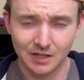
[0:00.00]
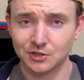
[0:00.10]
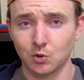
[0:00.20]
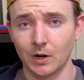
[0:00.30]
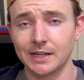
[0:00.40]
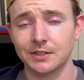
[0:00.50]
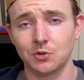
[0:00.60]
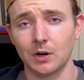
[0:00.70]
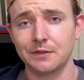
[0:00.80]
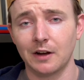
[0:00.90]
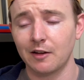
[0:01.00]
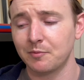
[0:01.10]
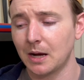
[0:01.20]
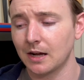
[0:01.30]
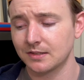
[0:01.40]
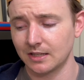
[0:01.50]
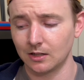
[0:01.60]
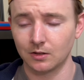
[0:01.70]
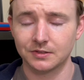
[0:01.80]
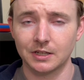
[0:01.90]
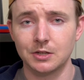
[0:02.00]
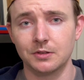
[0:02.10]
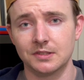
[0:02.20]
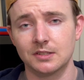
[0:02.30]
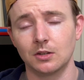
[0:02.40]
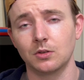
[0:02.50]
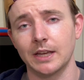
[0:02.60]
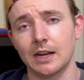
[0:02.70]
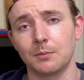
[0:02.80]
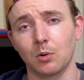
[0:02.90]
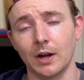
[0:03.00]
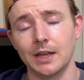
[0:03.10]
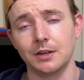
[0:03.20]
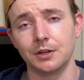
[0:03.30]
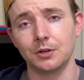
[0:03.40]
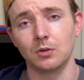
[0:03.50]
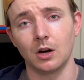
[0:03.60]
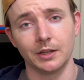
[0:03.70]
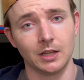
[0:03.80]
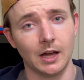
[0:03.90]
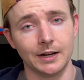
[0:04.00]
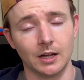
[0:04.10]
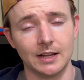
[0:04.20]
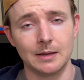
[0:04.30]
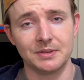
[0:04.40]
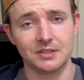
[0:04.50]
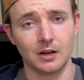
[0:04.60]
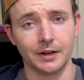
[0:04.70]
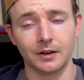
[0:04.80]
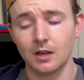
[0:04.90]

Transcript: 20 to 25 bucks, and it looks like you can still get it brand new online on Amazon.